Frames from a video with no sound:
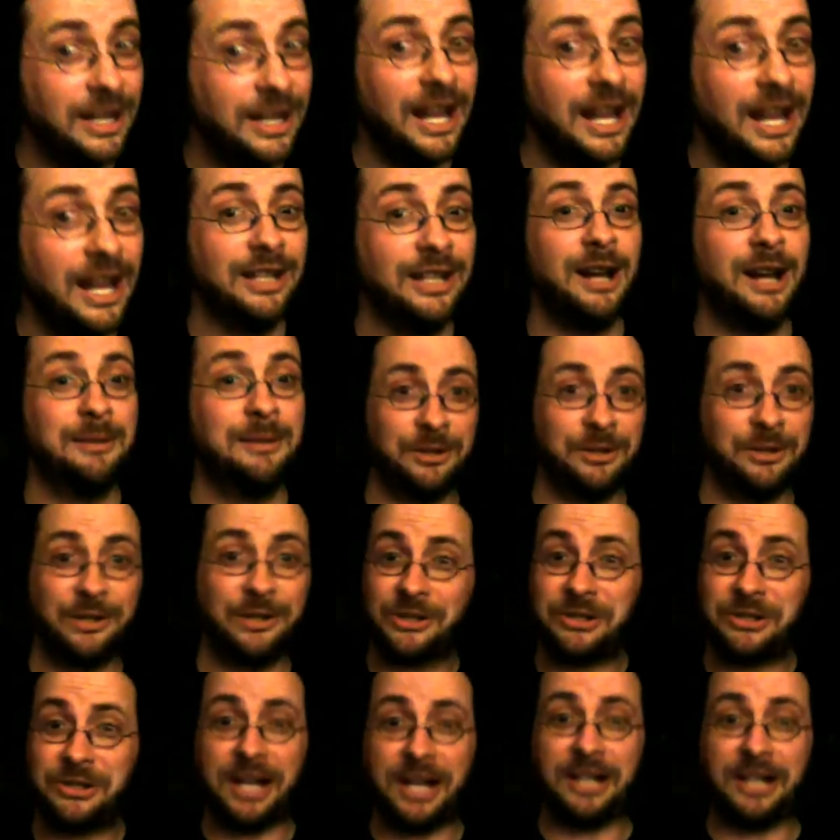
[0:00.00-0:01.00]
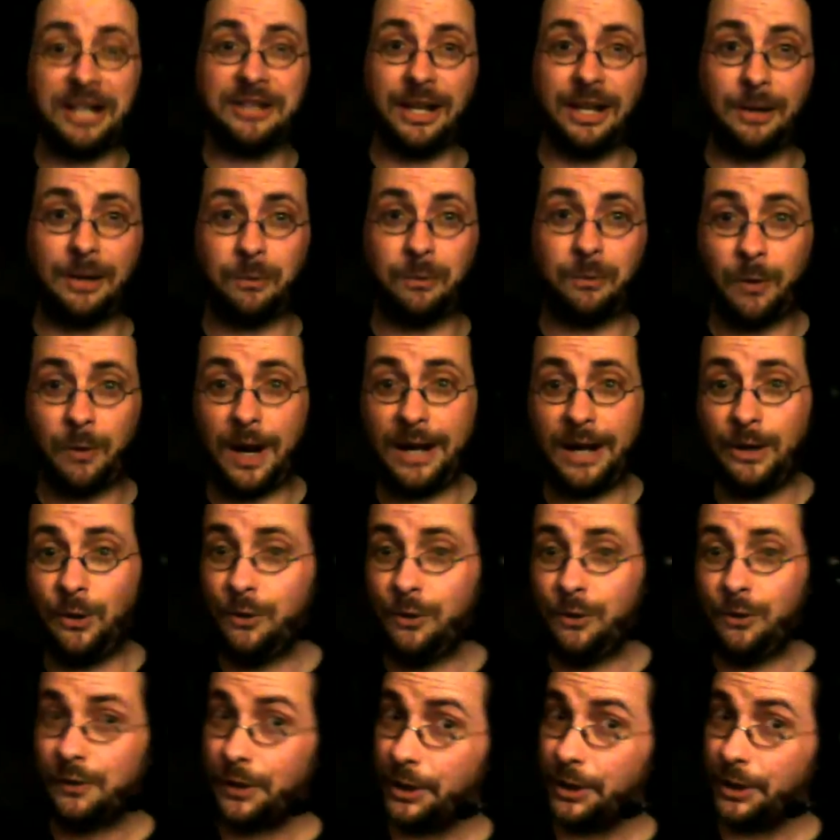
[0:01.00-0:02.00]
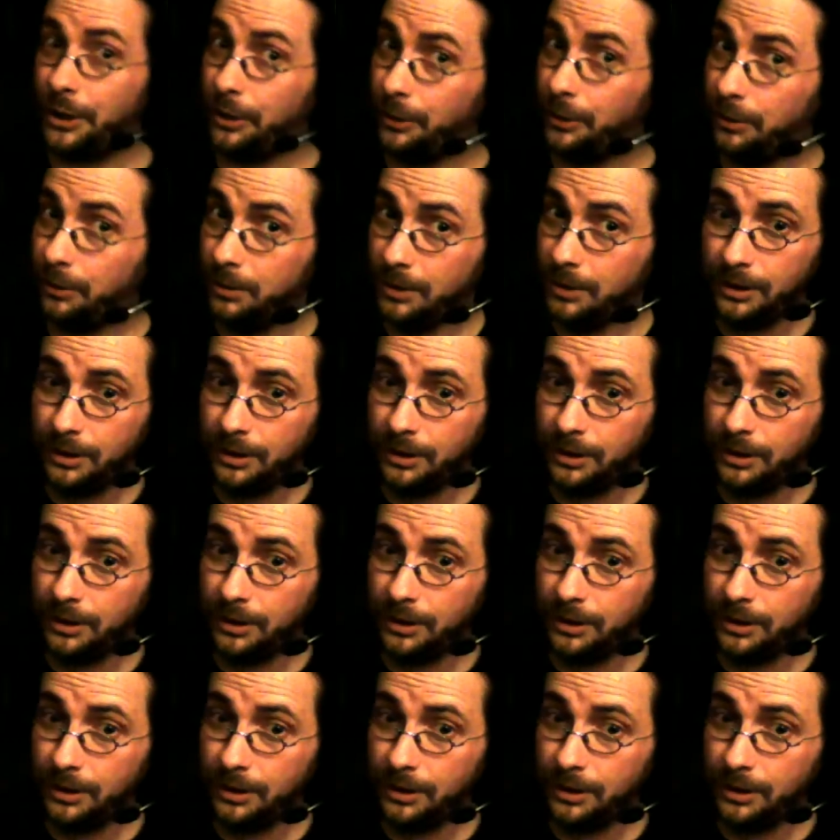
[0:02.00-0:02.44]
helicopter just stays like right over you.